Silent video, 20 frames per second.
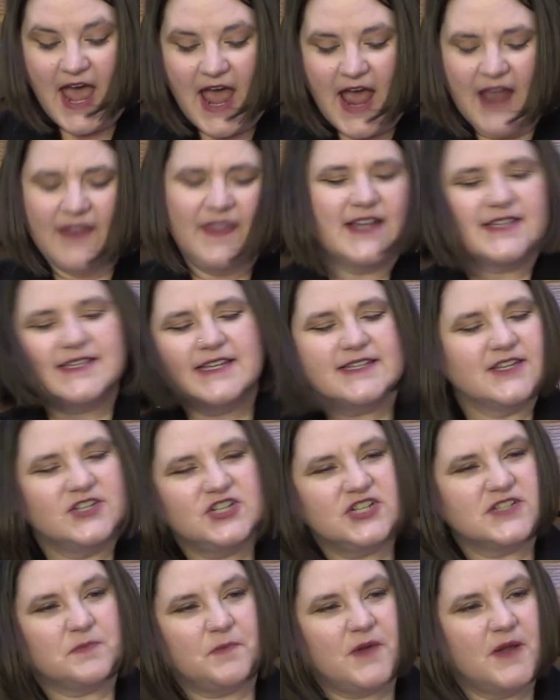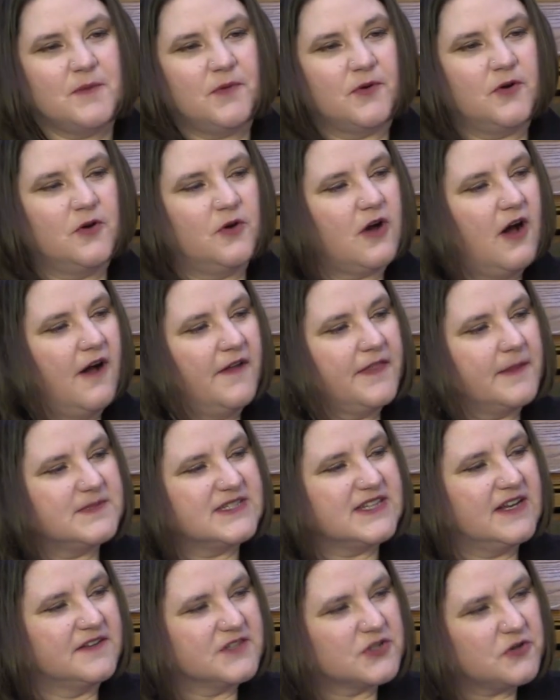And this isn't just people who call
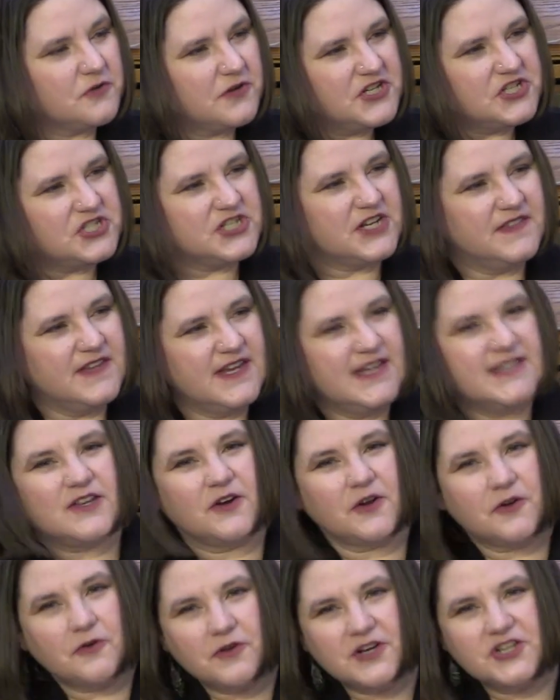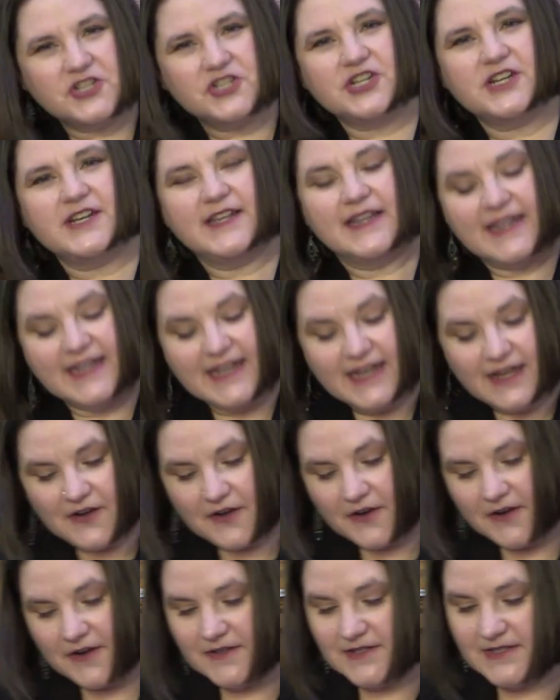themselves Christian, these are Christian
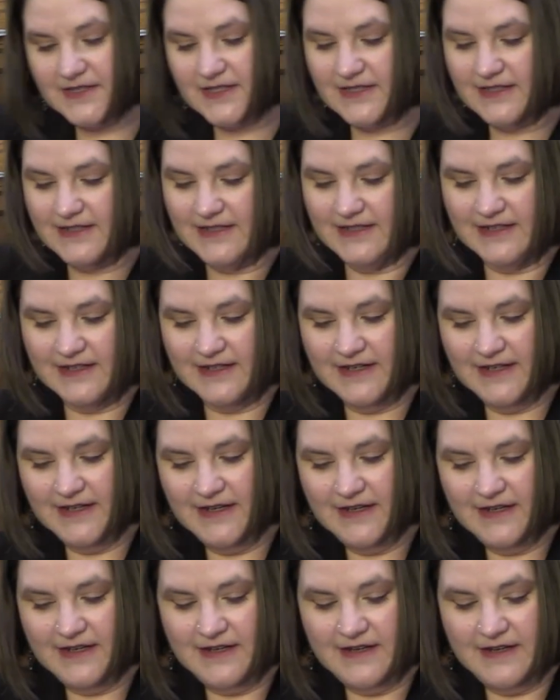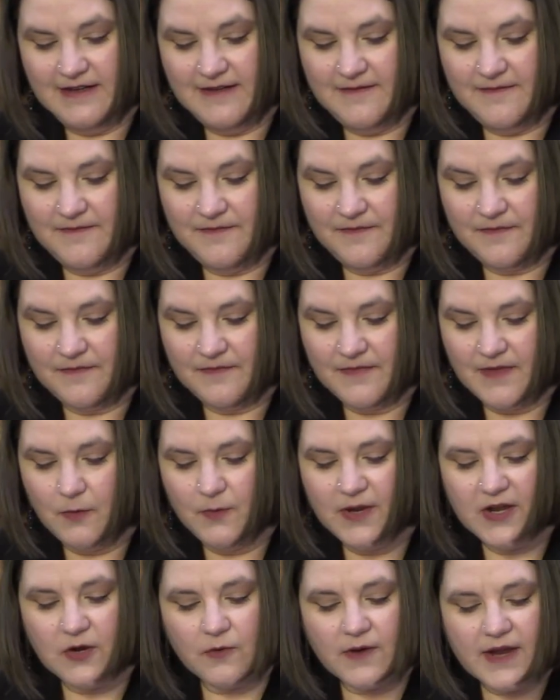leaders.
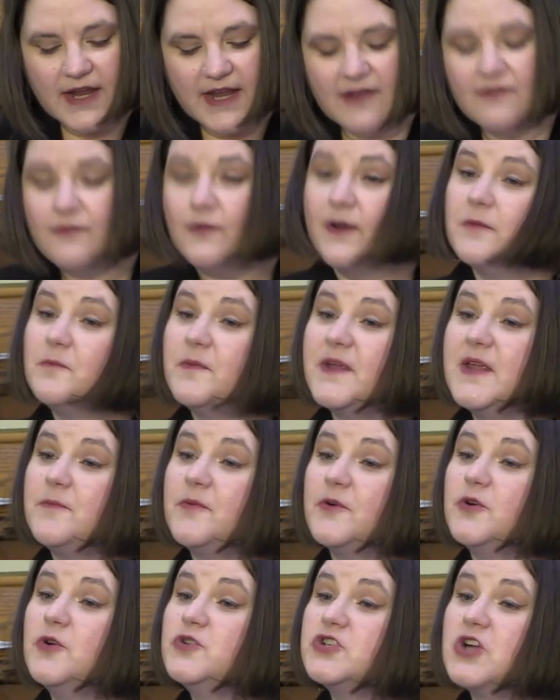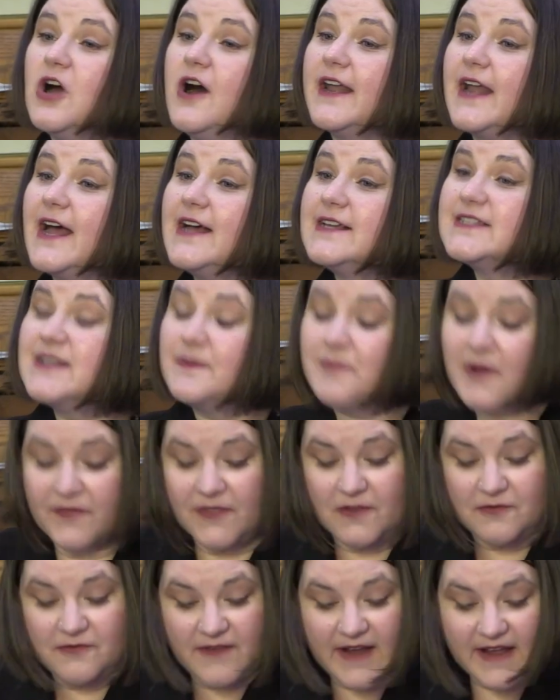We grieve when people who taught us about
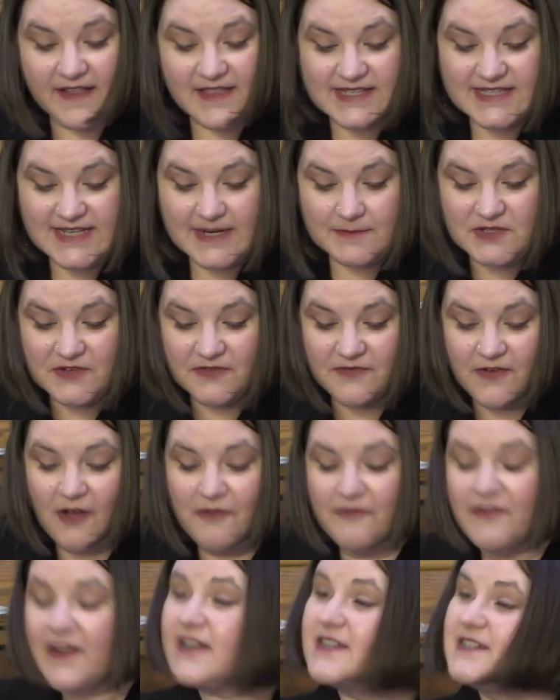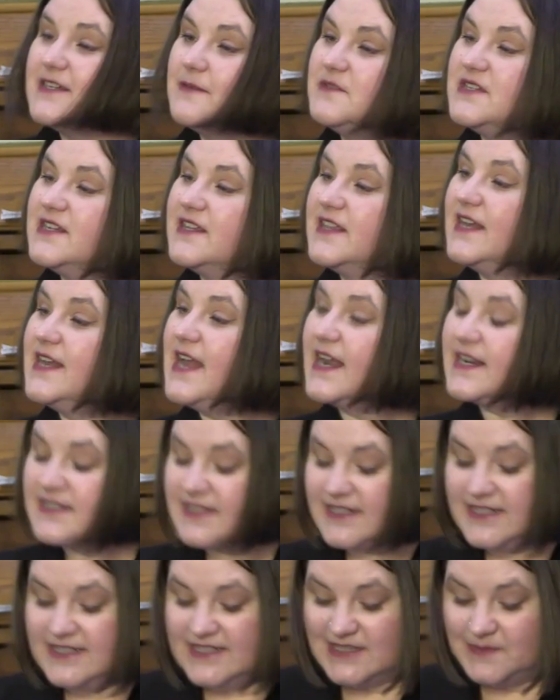the faith seem to fall victim to the
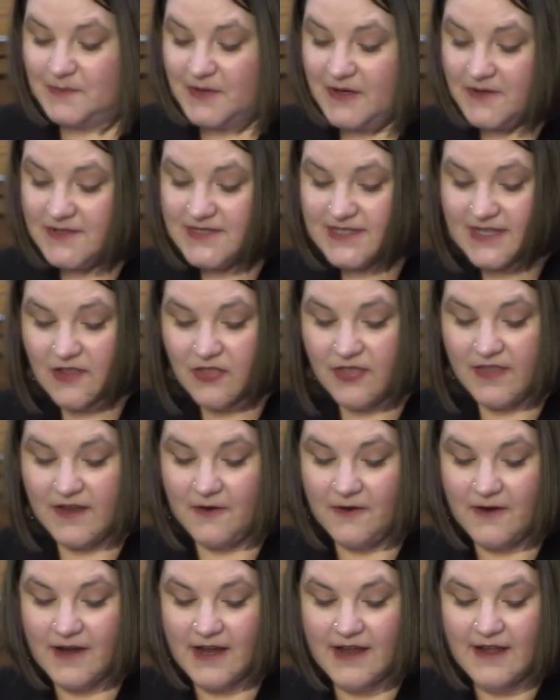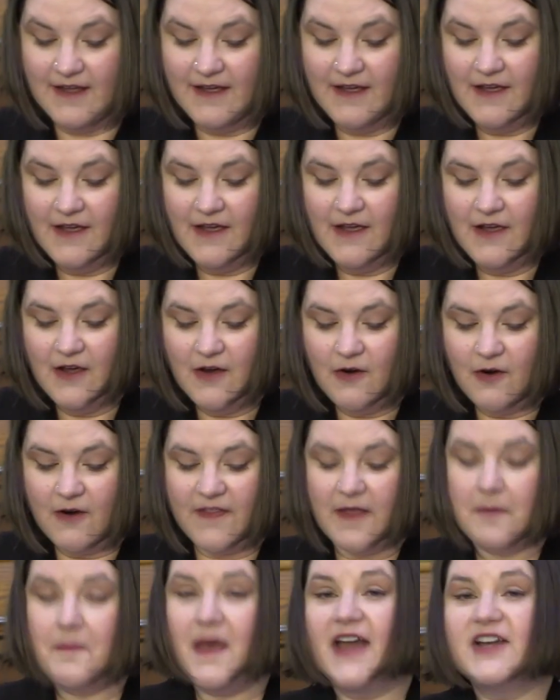next conspiracy theory, or
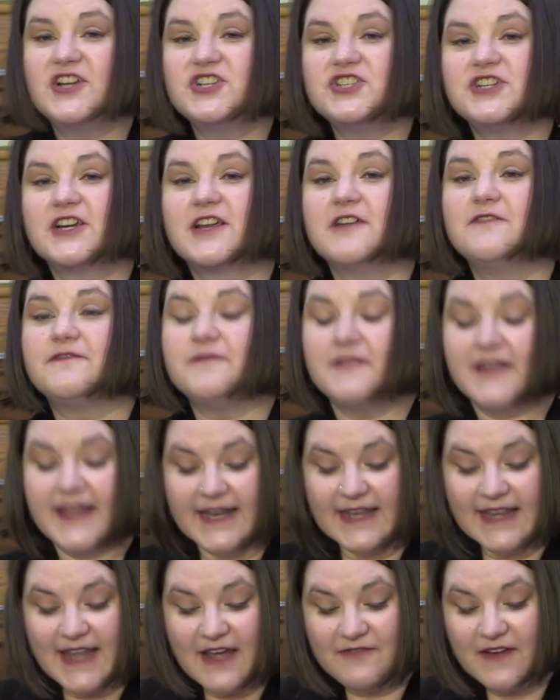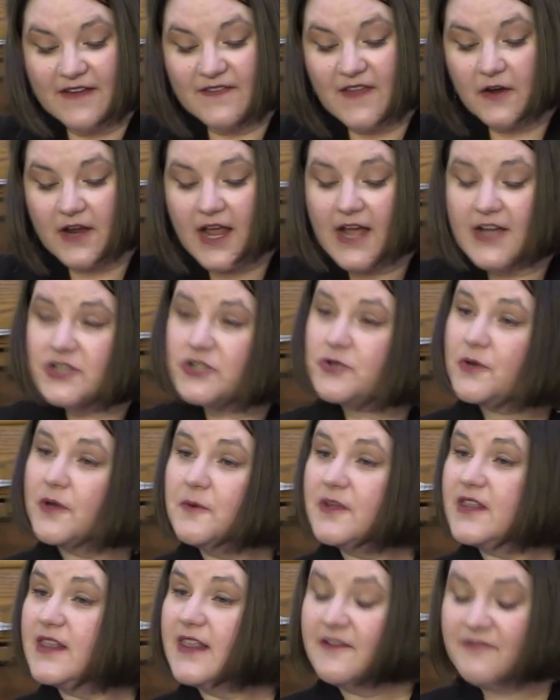they manage to conflate loving their country
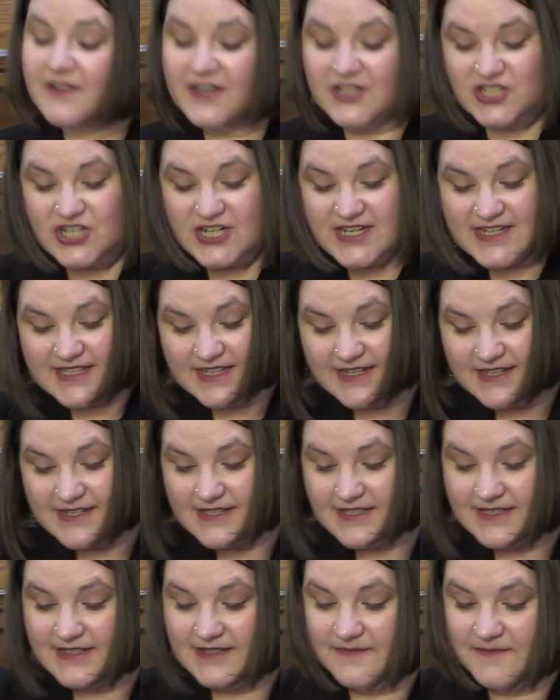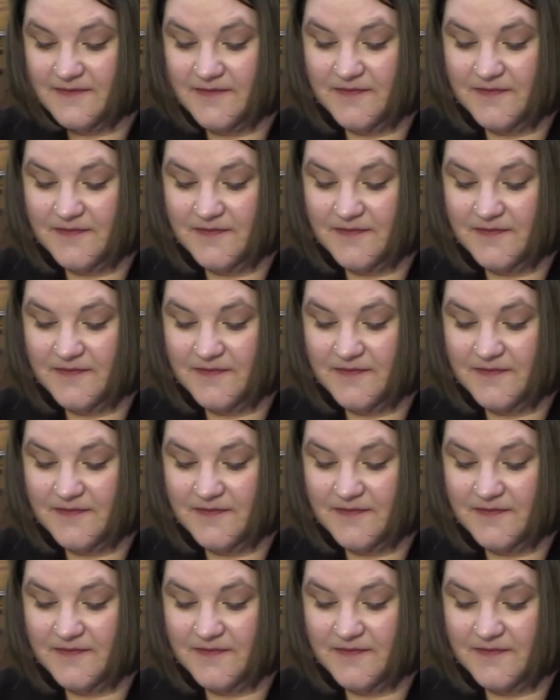with loving Jesus.